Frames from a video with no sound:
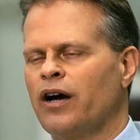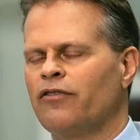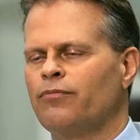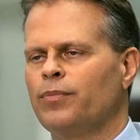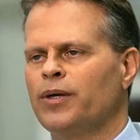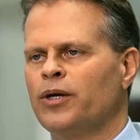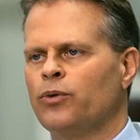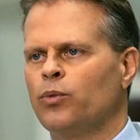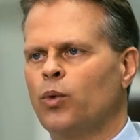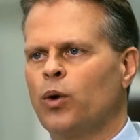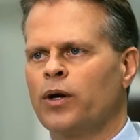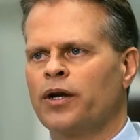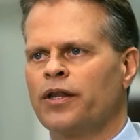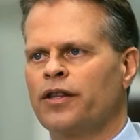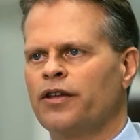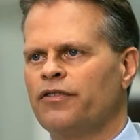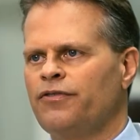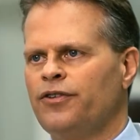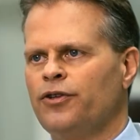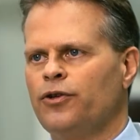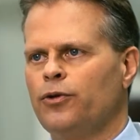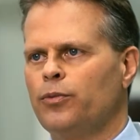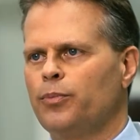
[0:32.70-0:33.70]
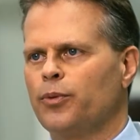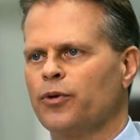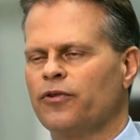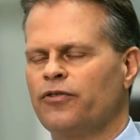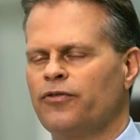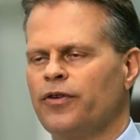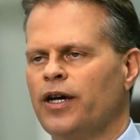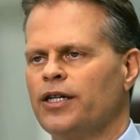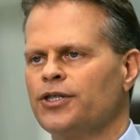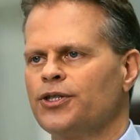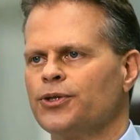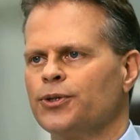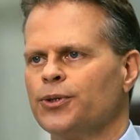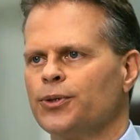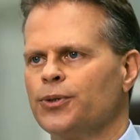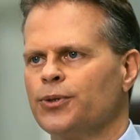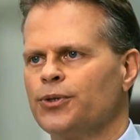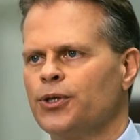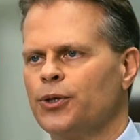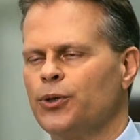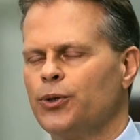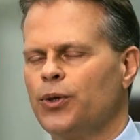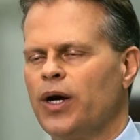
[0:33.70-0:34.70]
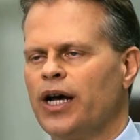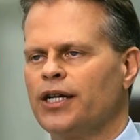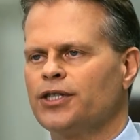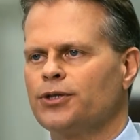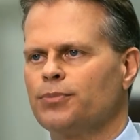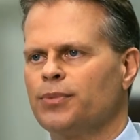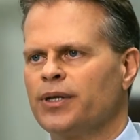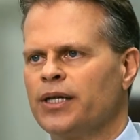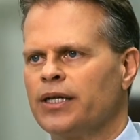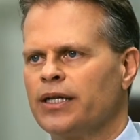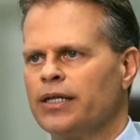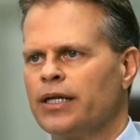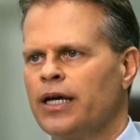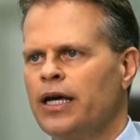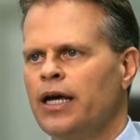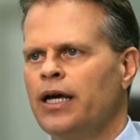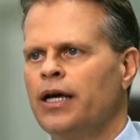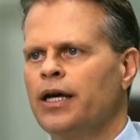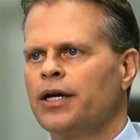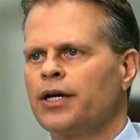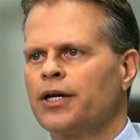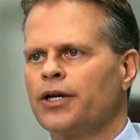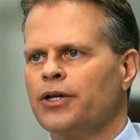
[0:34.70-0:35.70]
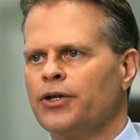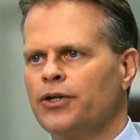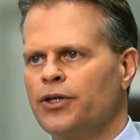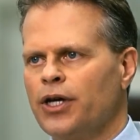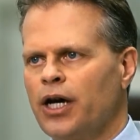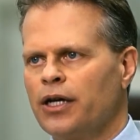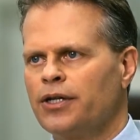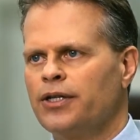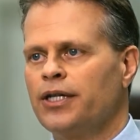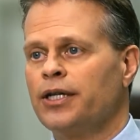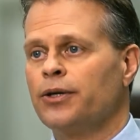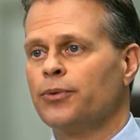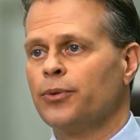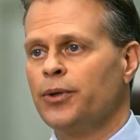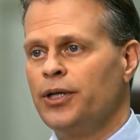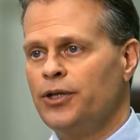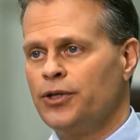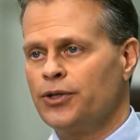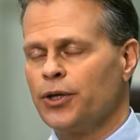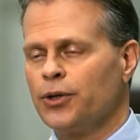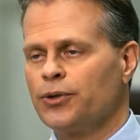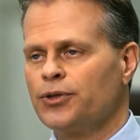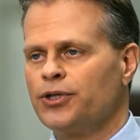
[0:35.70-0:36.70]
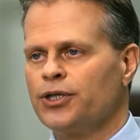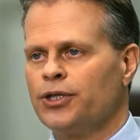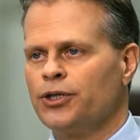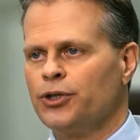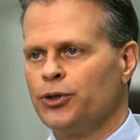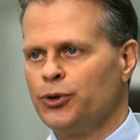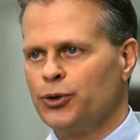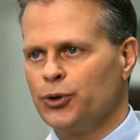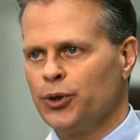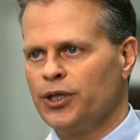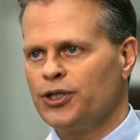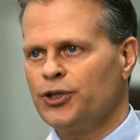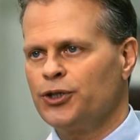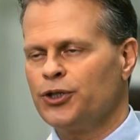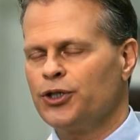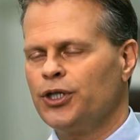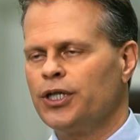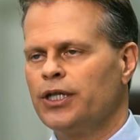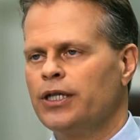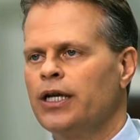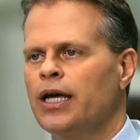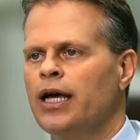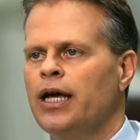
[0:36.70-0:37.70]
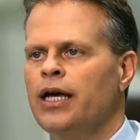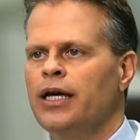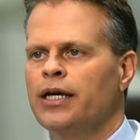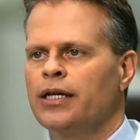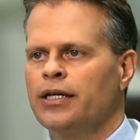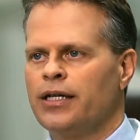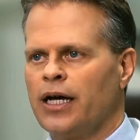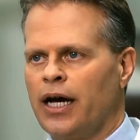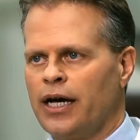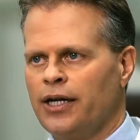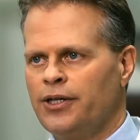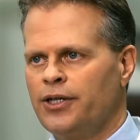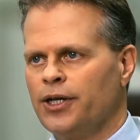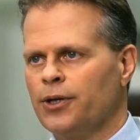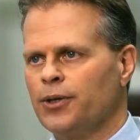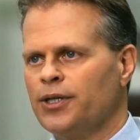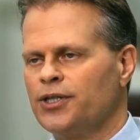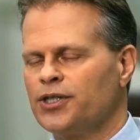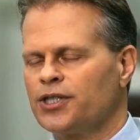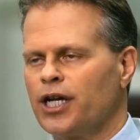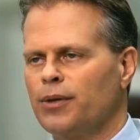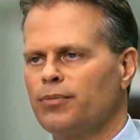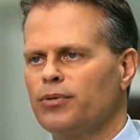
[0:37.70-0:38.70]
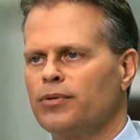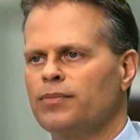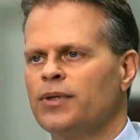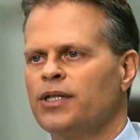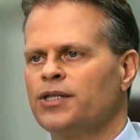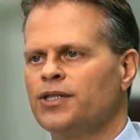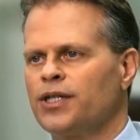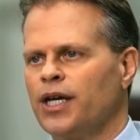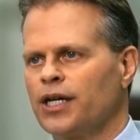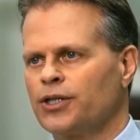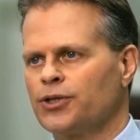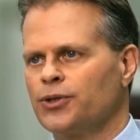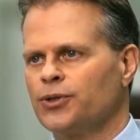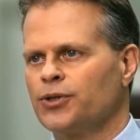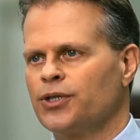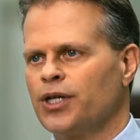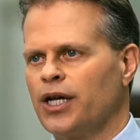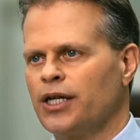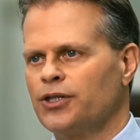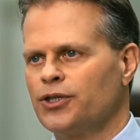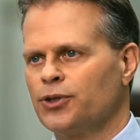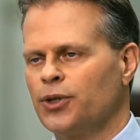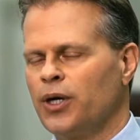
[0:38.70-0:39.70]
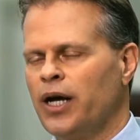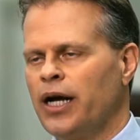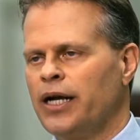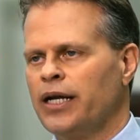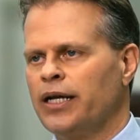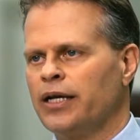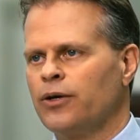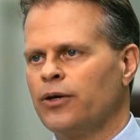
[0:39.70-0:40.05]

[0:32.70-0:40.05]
I've been one of the few professors who has been conducting research in nutrition, dietary supplements, exercise training.